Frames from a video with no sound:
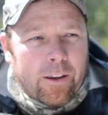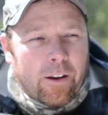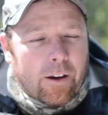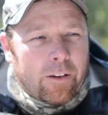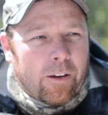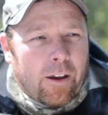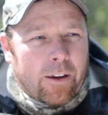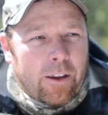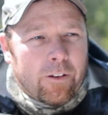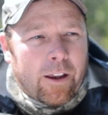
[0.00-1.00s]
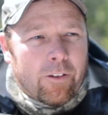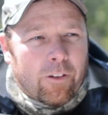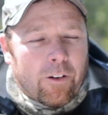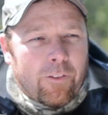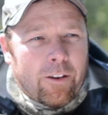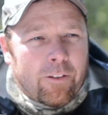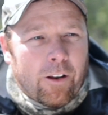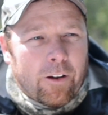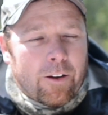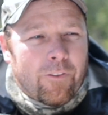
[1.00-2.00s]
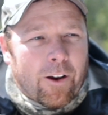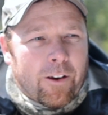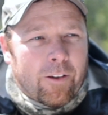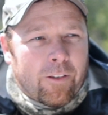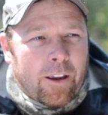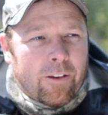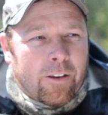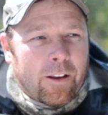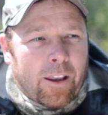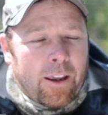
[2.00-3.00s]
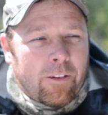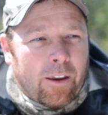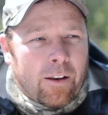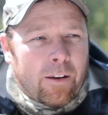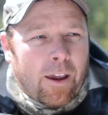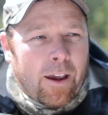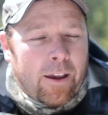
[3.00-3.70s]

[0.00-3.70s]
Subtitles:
conduct gill net surveys to look at various things in lakes and